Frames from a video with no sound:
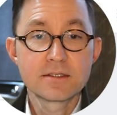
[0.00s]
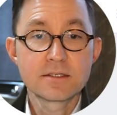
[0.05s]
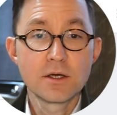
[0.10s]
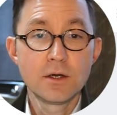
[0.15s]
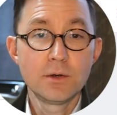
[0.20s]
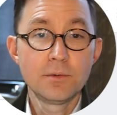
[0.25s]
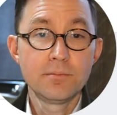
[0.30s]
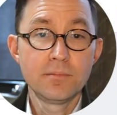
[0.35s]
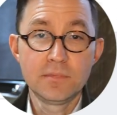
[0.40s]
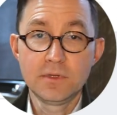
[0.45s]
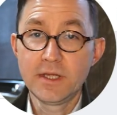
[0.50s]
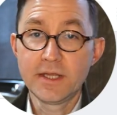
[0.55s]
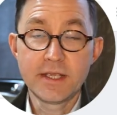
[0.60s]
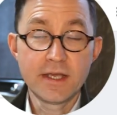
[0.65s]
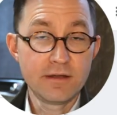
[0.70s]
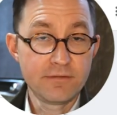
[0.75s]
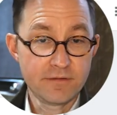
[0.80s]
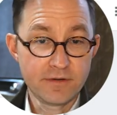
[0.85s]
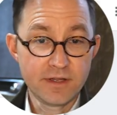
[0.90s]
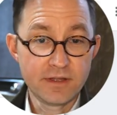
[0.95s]
So
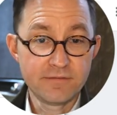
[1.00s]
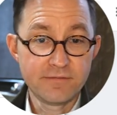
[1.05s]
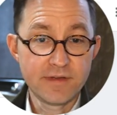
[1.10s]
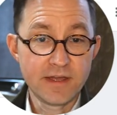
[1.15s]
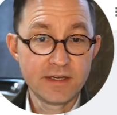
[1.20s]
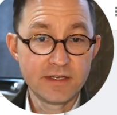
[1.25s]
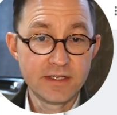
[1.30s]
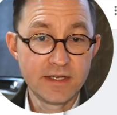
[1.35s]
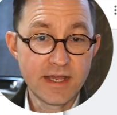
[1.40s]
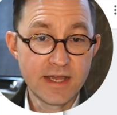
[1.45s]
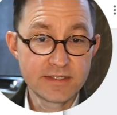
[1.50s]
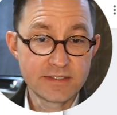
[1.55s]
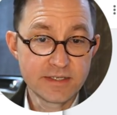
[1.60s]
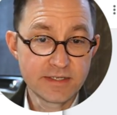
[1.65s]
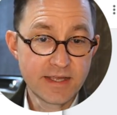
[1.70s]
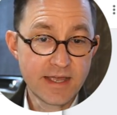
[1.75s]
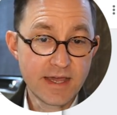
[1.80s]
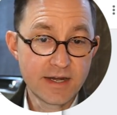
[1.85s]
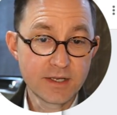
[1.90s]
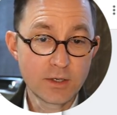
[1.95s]
like every event, it has
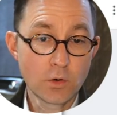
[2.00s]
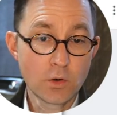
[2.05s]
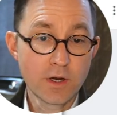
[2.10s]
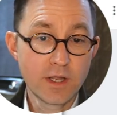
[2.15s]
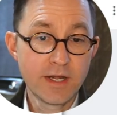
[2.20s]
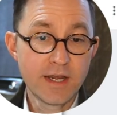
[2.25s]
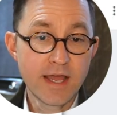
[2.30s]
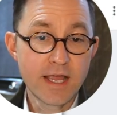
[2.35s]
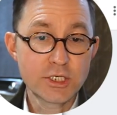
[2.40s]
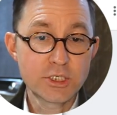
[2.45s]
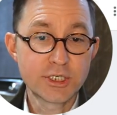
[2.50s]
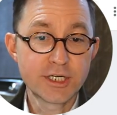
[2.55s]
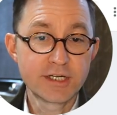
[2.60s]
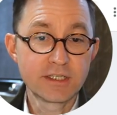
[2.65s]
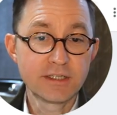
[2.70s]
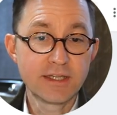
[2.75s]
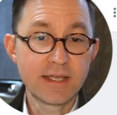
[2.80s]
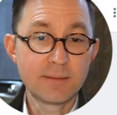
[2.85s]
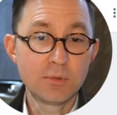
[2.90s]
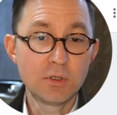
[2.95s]
a category, an action,
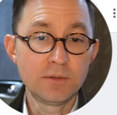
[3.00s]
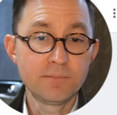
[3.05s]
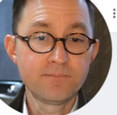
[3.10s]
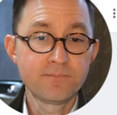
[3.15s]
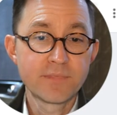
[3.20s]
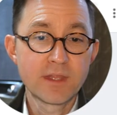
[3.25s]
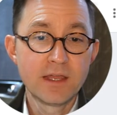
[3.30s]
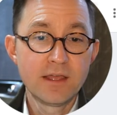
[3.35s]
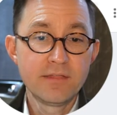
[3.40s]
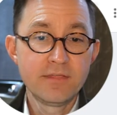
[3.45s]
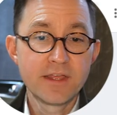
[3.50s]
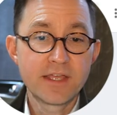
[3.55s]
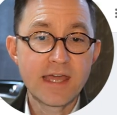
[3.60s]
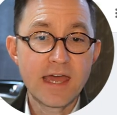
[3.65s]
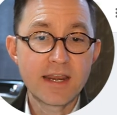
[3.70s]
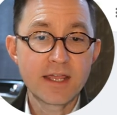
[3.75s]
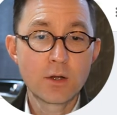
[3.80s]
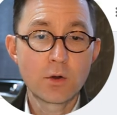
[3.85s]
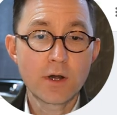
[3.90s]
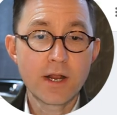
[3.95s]
and a label. The
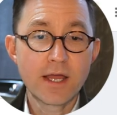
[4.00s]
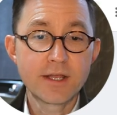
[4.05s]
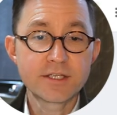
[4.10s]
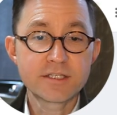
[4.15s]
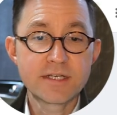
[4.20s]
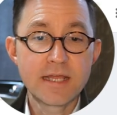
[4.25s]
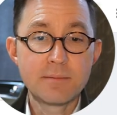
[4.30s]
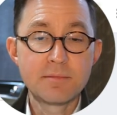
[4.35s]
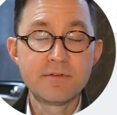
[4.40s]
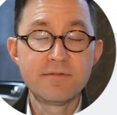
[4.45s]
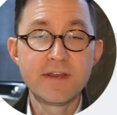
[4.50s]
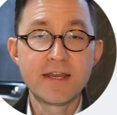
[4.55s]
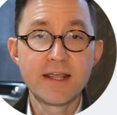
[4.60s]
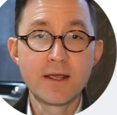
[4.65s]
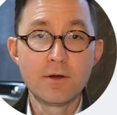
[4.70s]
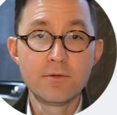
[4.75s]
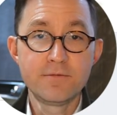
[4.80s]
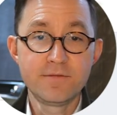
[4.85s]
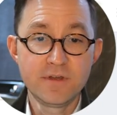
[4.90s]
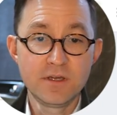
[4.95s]
category I just named
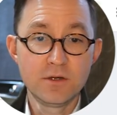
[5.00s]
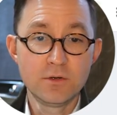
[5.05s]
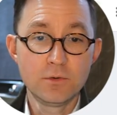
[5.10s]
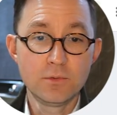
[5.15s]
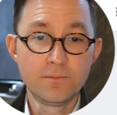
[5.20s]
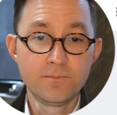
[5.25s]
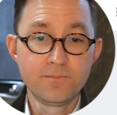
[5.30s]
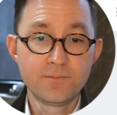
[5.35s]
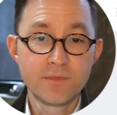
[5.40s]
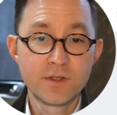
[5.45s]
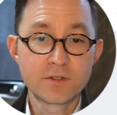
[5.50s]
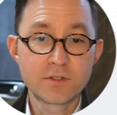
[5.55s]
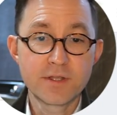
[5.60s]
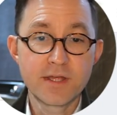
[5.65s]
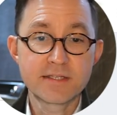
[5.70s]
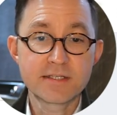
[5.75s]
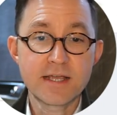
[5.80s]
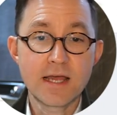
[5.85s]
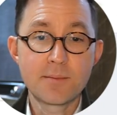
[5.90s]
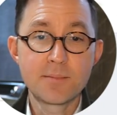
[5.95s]
Video View.
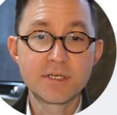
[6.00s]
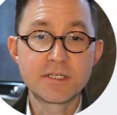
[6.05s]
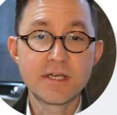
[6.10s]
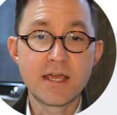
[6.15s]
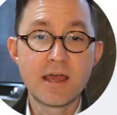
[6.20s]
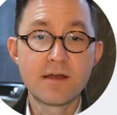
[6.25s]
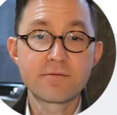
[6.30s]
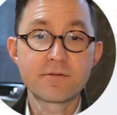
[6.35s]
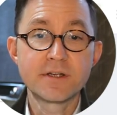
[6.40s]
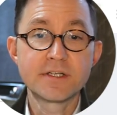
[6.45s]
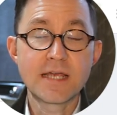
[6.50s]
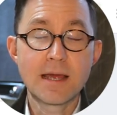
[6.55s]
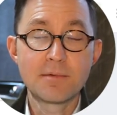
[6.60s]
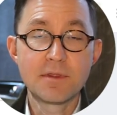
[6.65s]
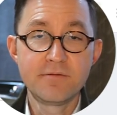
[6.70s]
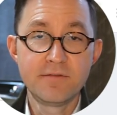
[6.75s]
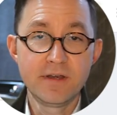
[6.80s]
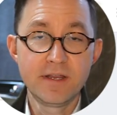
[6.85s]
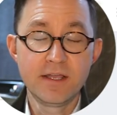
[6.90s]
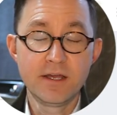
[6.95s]
So that's common to every
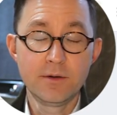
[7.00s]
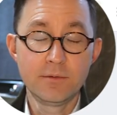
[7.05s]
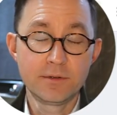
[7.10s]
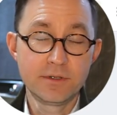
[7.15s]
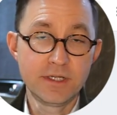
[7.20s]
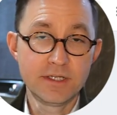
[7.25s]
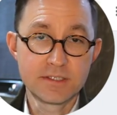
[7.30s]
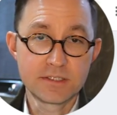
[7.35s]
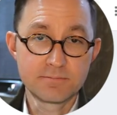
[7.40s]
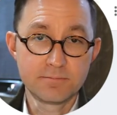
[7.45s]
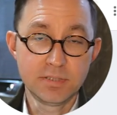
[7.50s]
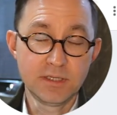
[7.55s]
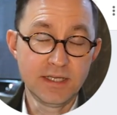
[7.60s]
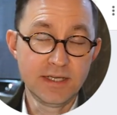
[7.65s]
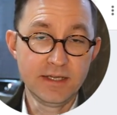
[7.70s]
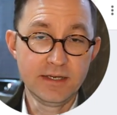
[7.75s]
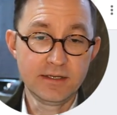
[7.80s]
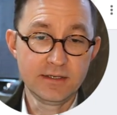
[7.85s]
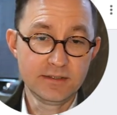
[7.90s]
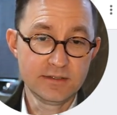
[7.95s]
time the video gets
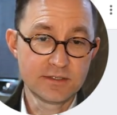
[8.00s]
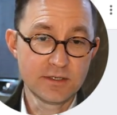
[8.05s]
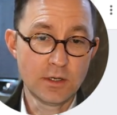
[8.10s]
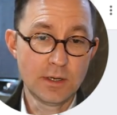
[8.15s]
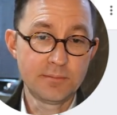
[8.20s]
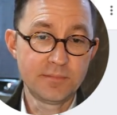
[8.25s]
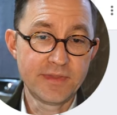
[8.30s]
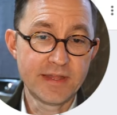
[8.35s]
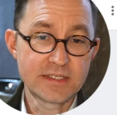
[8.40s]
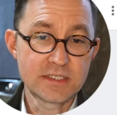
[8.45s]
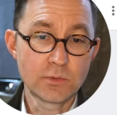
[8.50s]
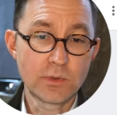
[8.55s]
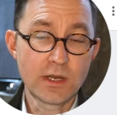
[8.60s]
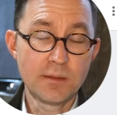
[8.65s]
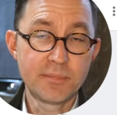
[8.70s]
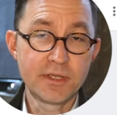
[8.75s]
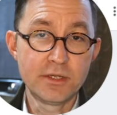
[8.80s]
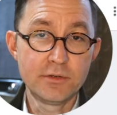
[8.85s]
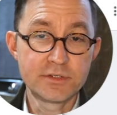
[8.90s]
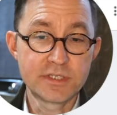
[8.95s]
played. So uh, that's the
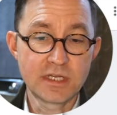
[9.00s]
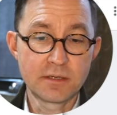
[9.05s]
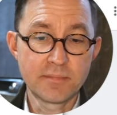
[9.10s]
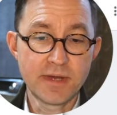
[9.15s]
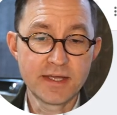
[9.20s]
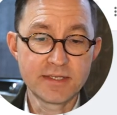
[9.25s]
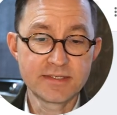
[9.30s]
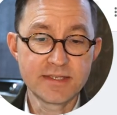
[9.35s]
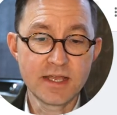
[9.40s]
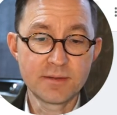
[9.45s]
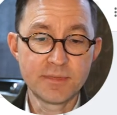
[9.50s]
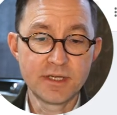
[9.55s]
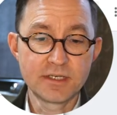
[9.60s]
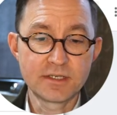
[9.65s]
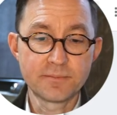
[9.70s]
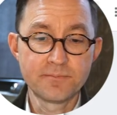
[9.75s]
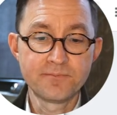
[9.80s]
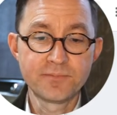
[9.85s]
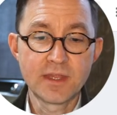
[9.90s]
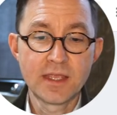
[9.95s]
one I'll be using in my
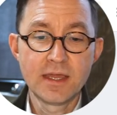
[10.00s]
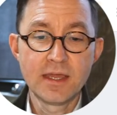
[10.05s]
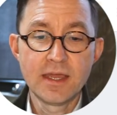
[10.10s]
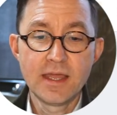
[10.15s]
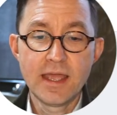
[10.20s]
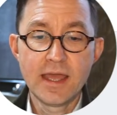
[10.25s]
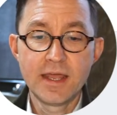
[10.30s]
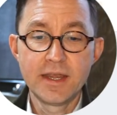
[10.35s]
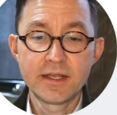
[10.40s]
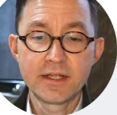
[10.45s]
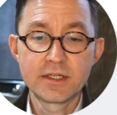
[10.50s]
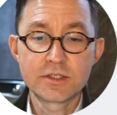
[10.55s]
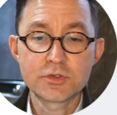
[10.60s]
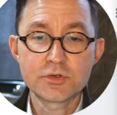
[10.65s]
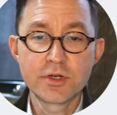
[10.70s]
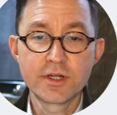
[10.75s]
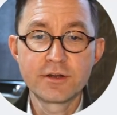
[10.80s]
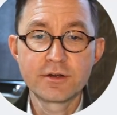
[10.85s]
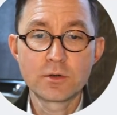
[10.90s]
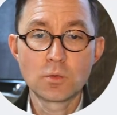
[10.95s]
segment. And it
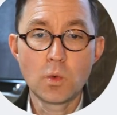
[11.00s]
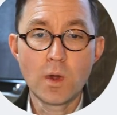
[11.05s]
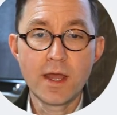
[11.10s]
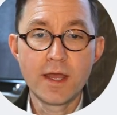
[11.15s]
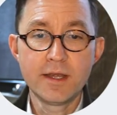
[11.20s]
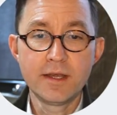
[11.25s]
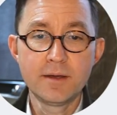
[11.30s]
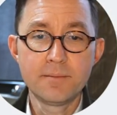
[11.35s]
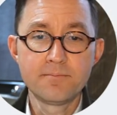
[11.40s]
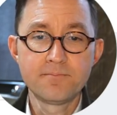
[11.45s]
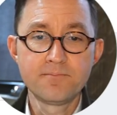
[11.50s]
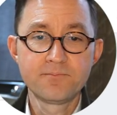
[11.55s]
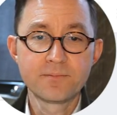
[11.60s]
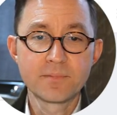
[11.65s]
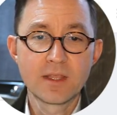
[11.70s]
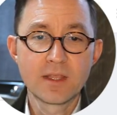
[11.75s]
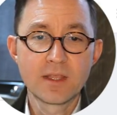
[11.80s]
gets triggered when?